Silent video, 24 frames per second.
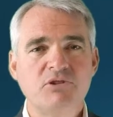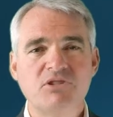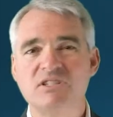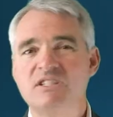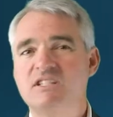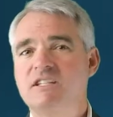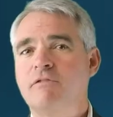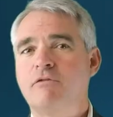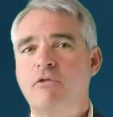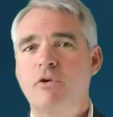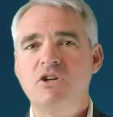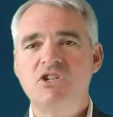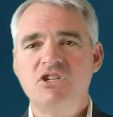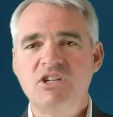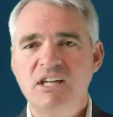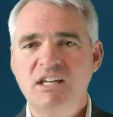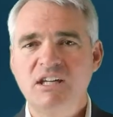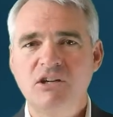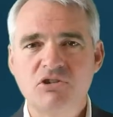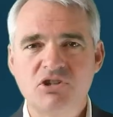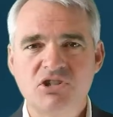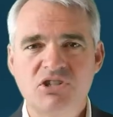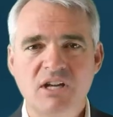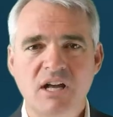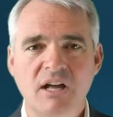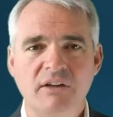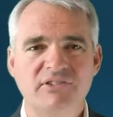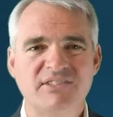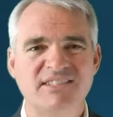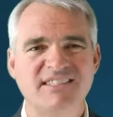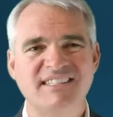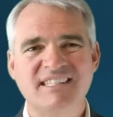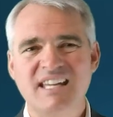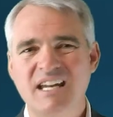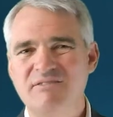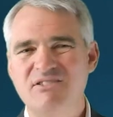and differentiating yourselves
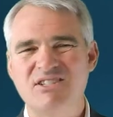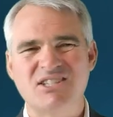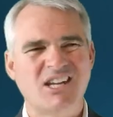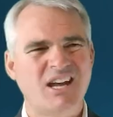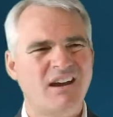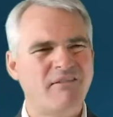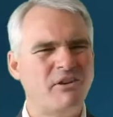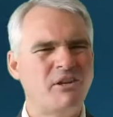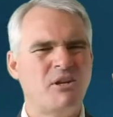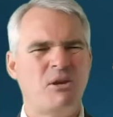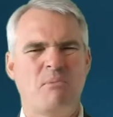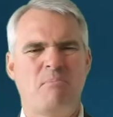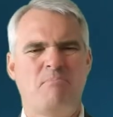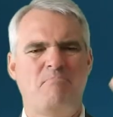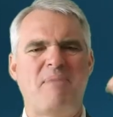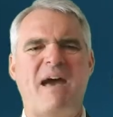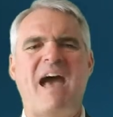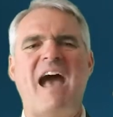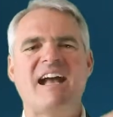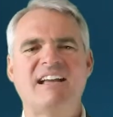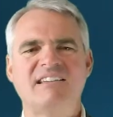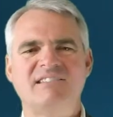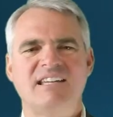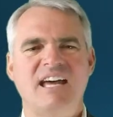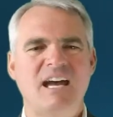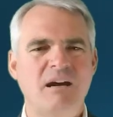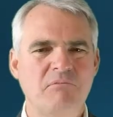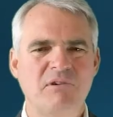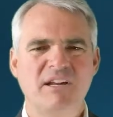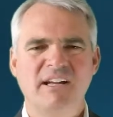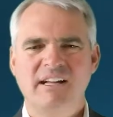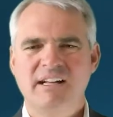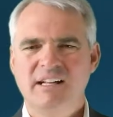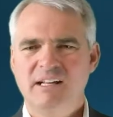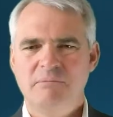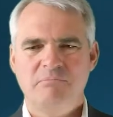instead of just covering your backside
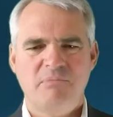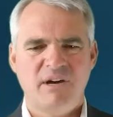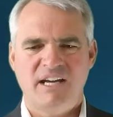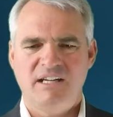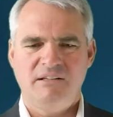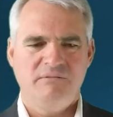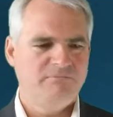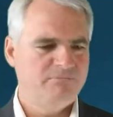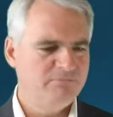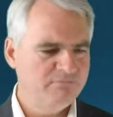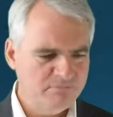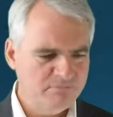by